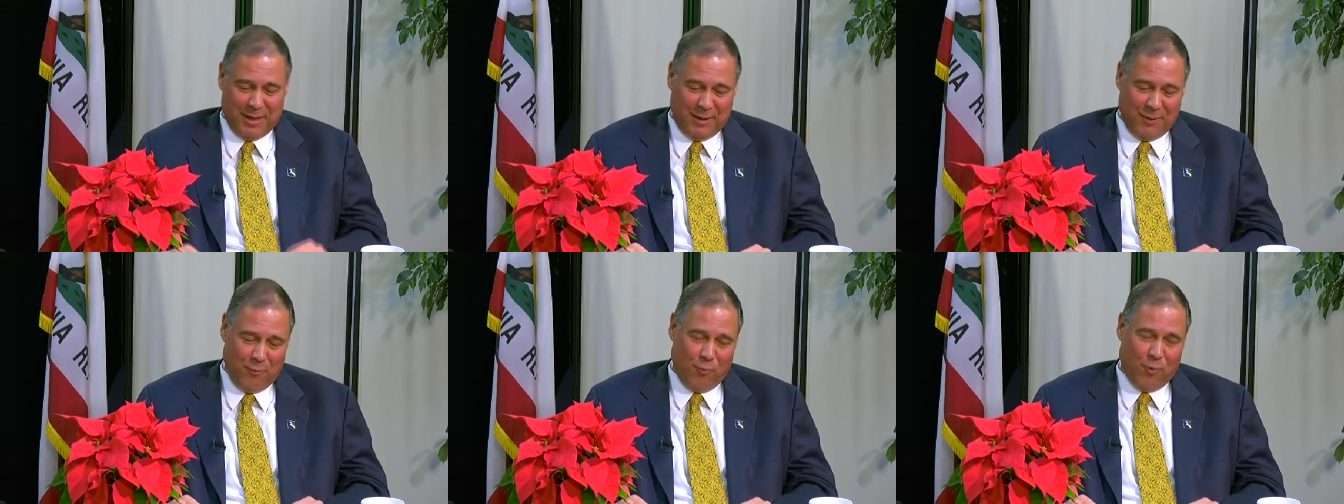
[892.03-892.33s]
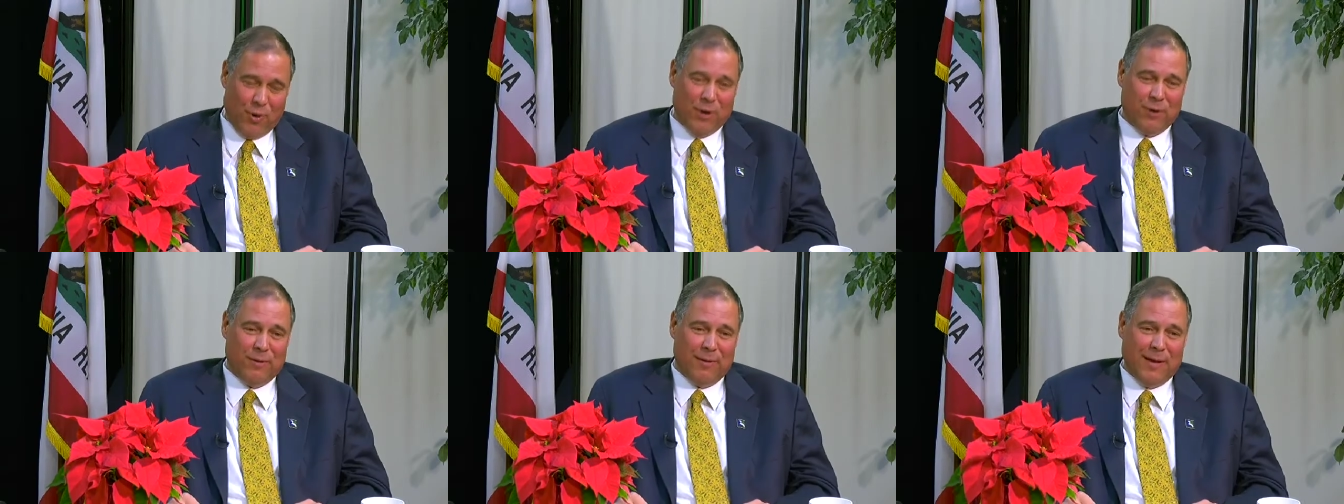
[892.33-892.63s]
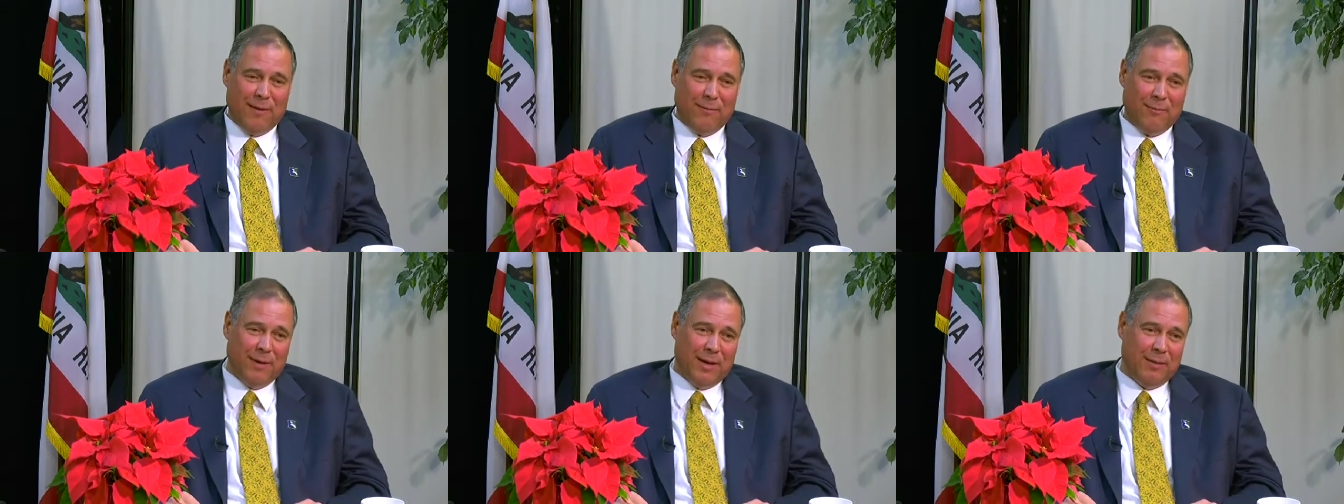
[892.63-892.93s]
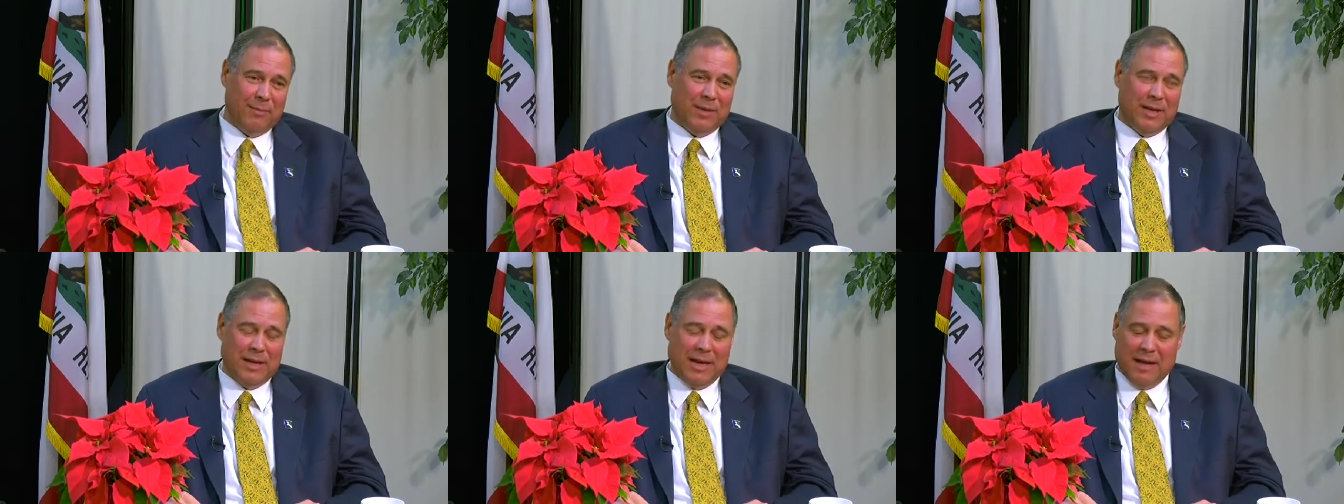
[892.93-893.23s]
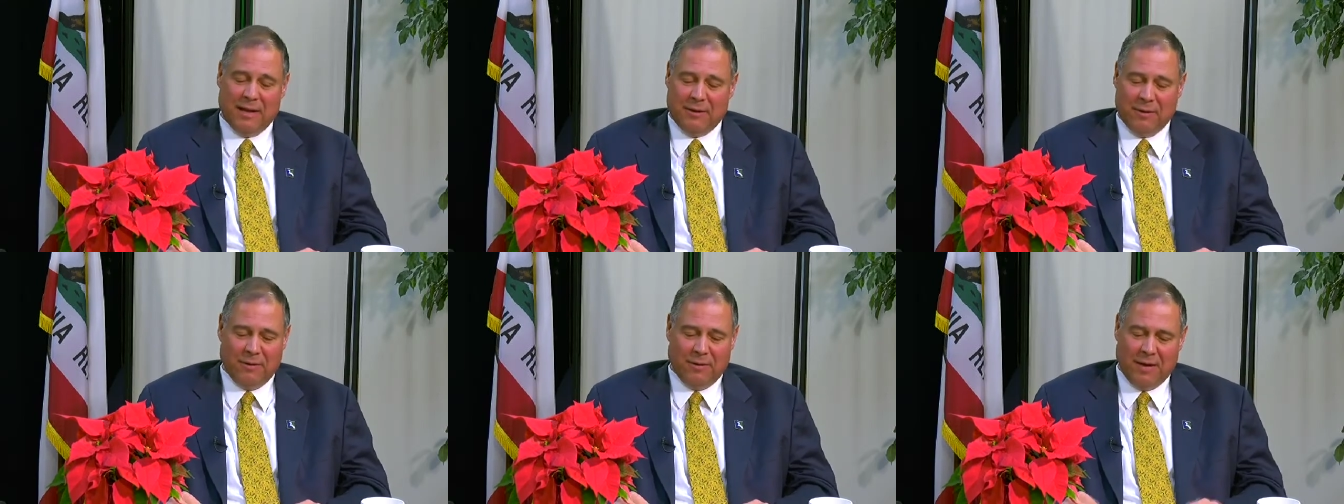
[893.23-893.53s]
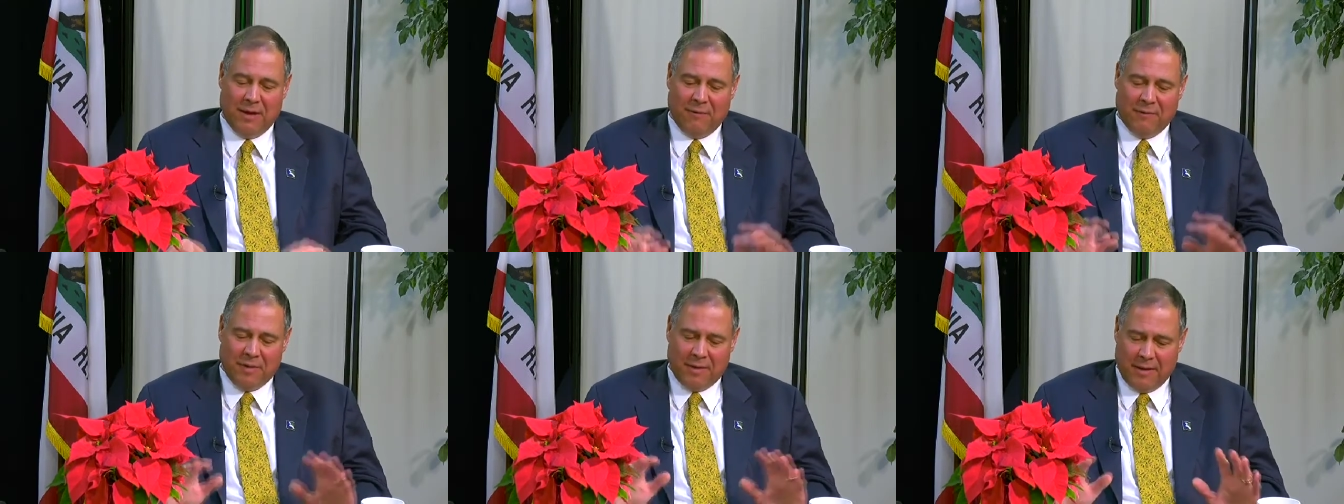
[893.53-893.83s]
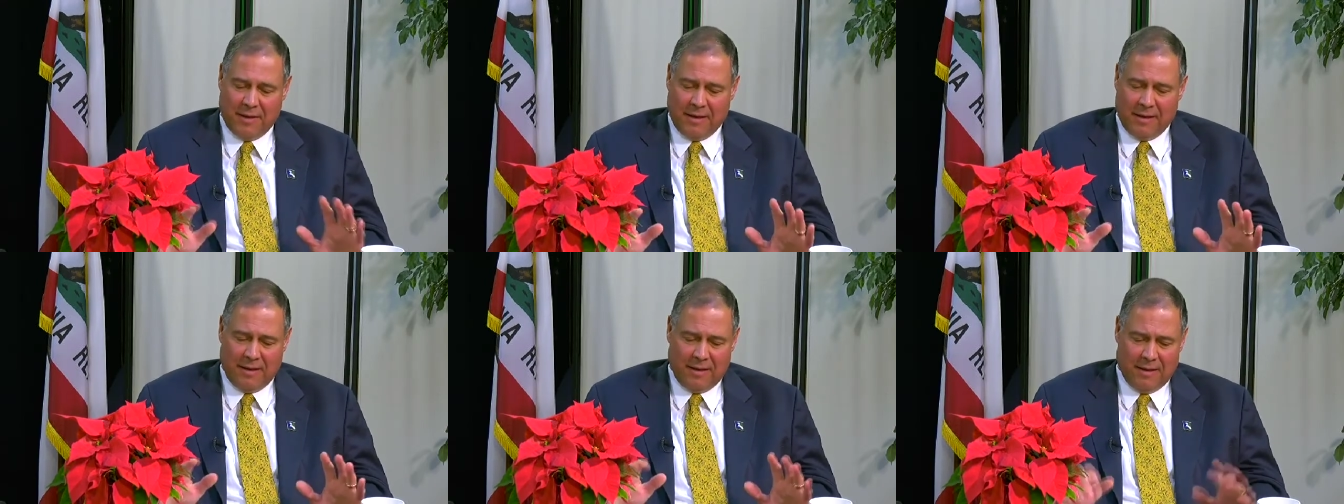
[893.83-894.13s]
kind of weird that way. But yeah, no,
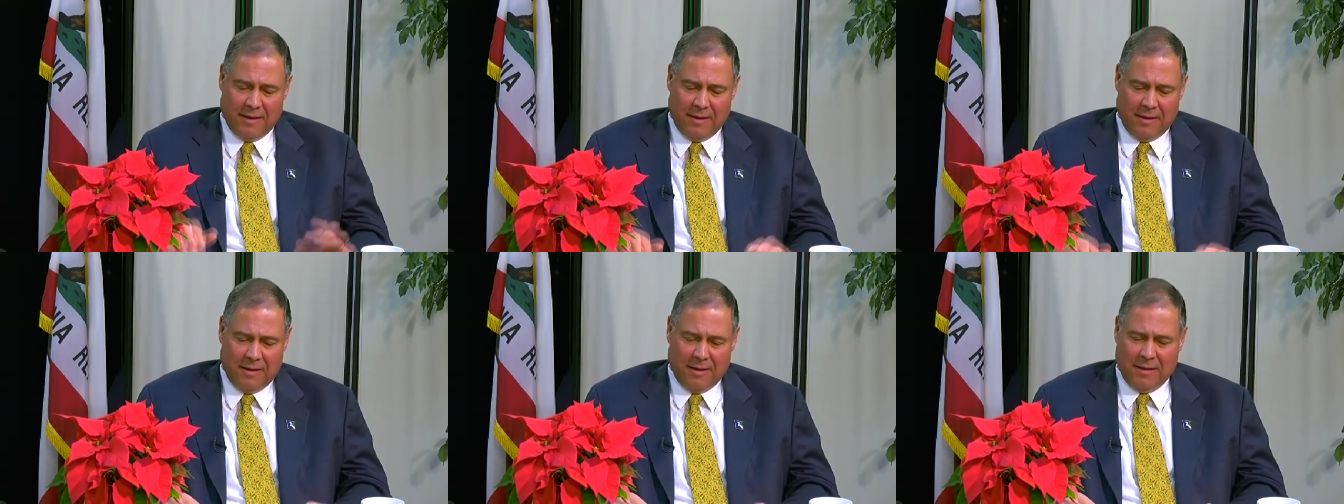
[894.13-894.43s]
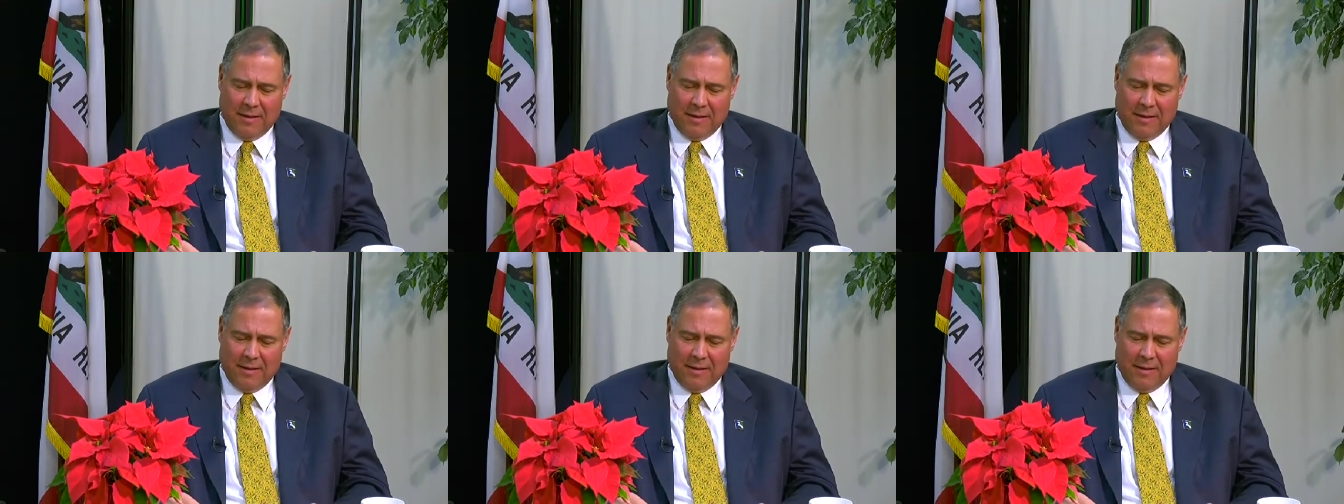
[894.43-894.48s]
everything,